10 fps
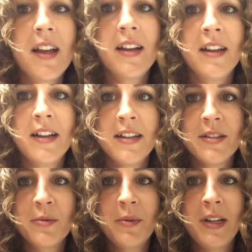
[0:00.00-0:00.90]

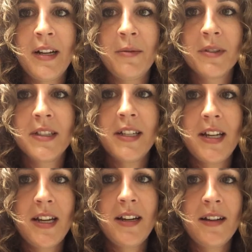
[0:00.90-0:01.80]
And we will
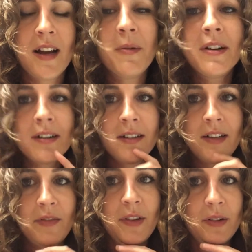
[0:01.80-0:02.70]
see. I wonder if
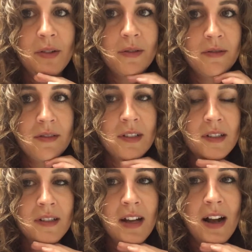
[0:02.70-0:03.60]

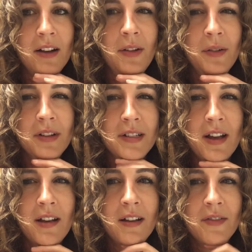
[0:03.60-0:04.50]
how you can
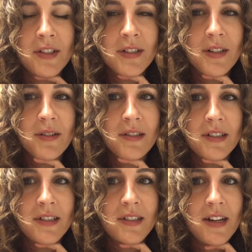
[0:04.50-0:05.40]
tell if a scone
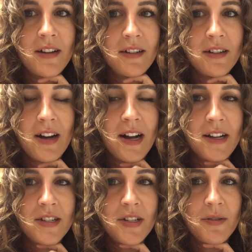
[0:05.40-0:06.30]
is done or
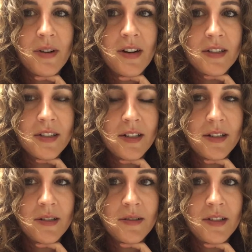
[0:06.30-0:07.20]
not. Do you
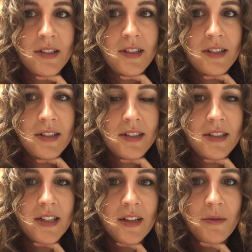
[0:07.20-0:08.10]
also
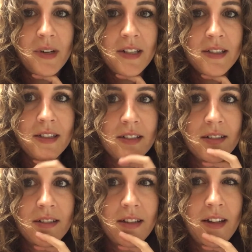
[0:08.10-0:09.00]
stick a whisk
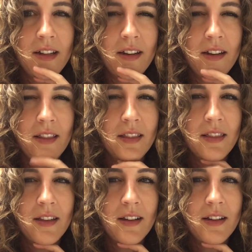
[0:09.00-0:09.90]
in
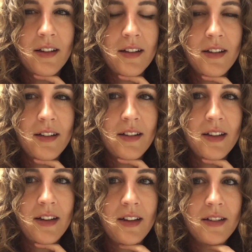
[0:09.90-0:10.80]

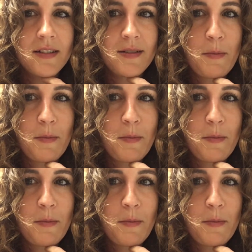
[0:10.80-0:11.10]
it?